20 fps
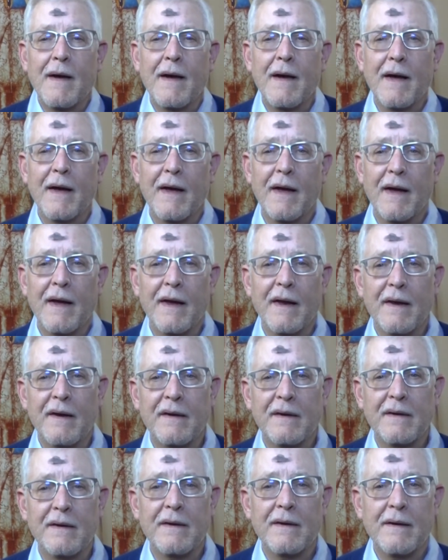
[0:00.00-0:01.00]

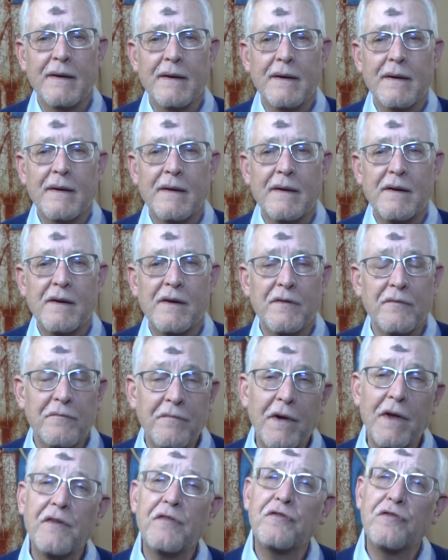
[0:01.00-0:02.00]
and
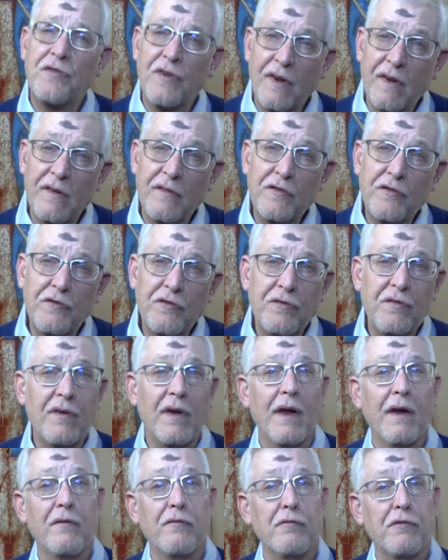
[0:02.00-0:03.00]
confess sins
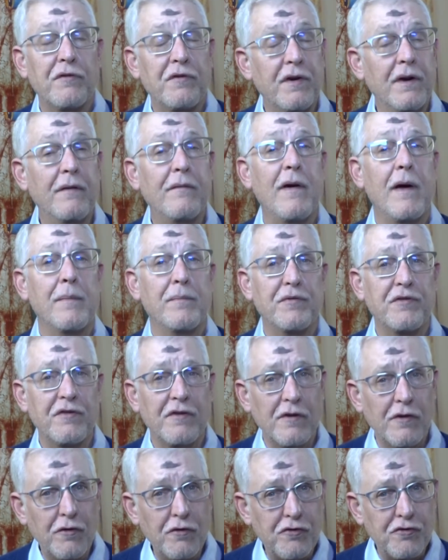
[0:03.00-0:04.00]
and receive
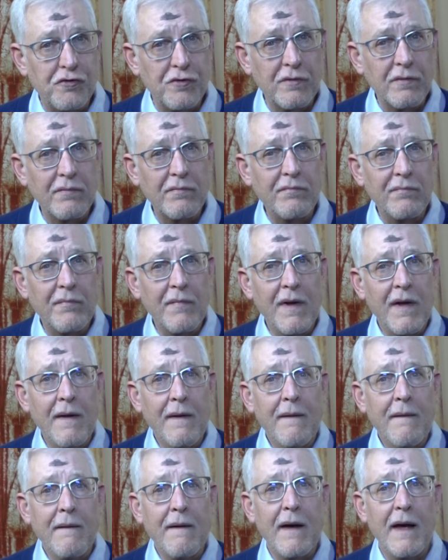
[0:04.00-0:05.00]
absolution
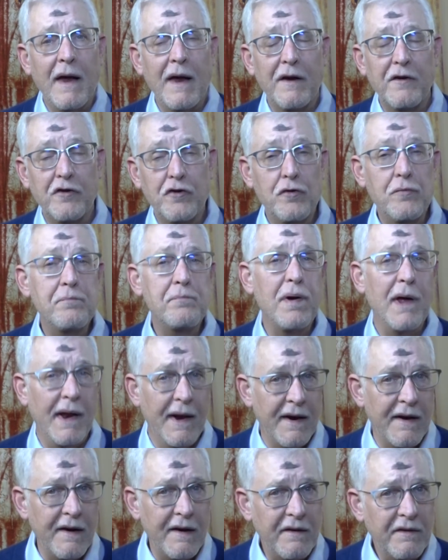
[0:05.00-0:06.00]
and do
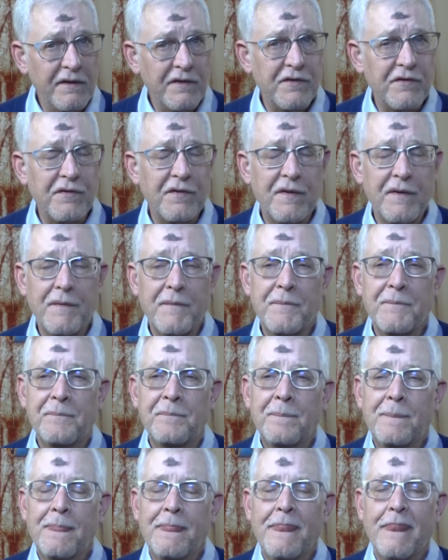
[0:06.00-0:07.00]
penance,
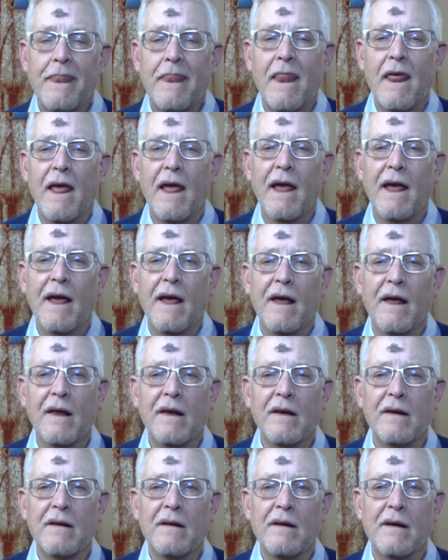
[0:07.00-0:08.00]

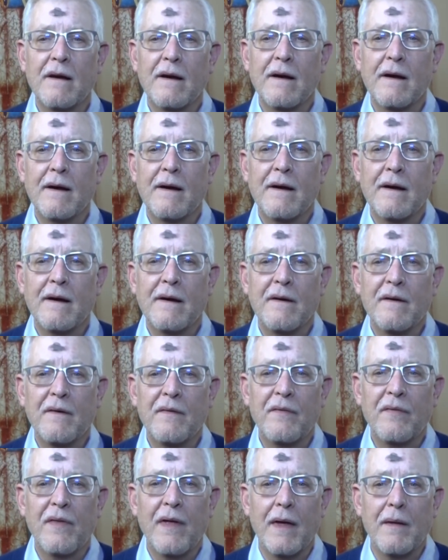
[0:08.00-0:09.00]
and
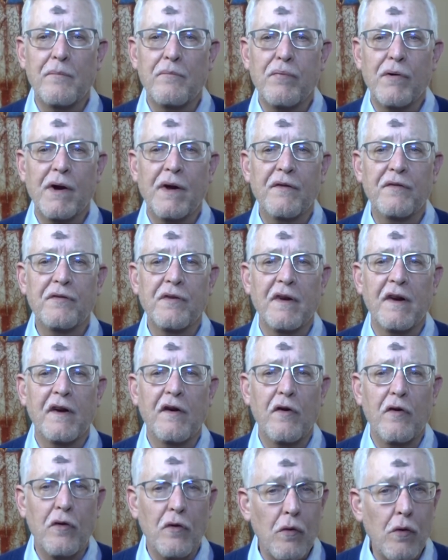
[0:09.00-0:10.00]
that brings an
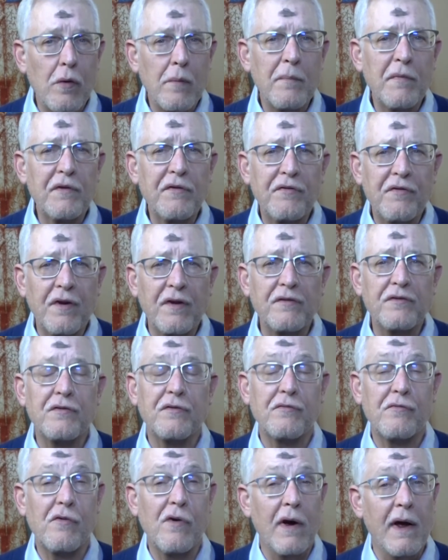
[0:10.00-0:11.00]
enormous sense
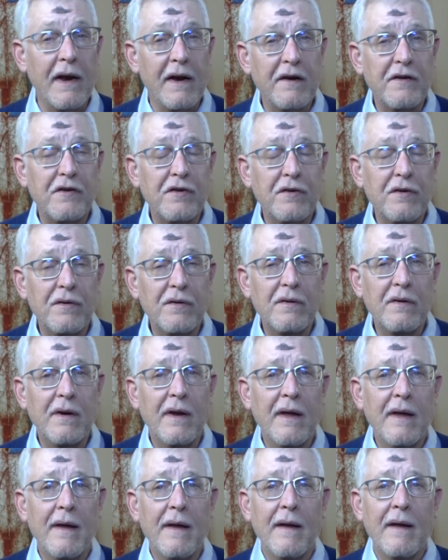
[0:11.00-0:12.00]
of gratitude
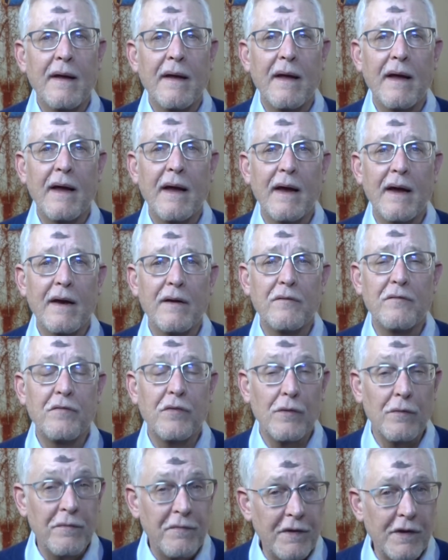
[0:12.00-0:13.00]
and
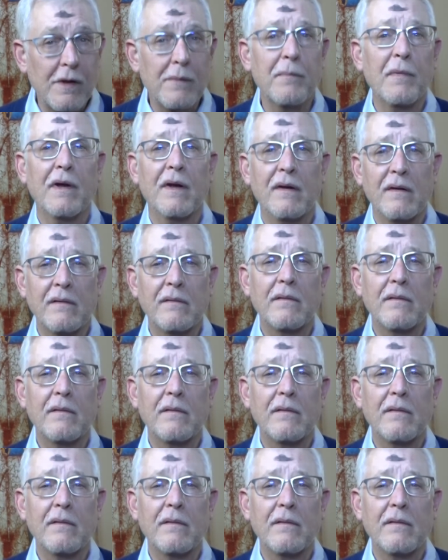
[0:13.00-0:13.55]
fulfillment